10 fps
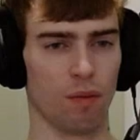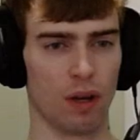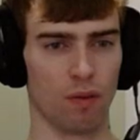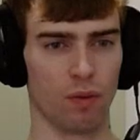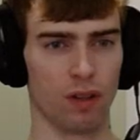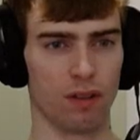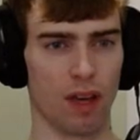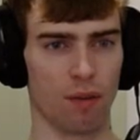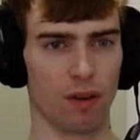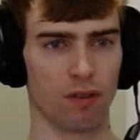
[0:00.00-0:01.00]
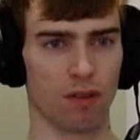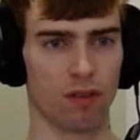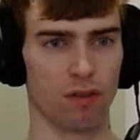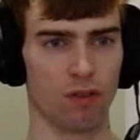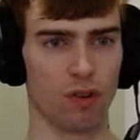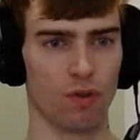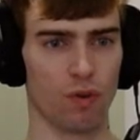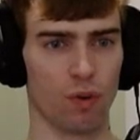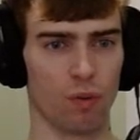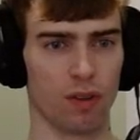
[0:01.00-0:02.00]
What is happening? So this is 2,
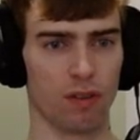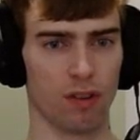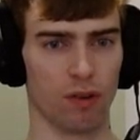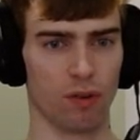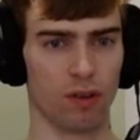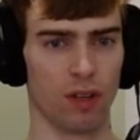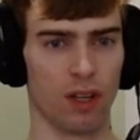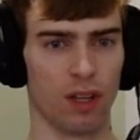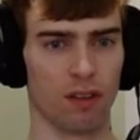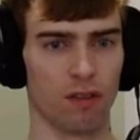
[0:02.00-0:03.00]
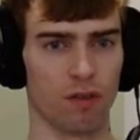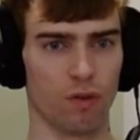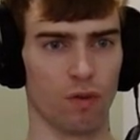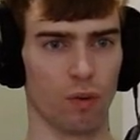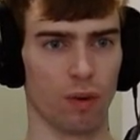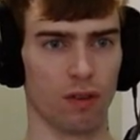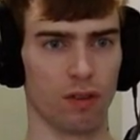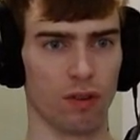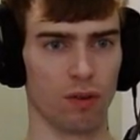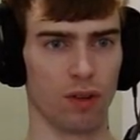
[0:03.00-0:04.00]
4, 1, 2. This is 2, 4, 1, 2.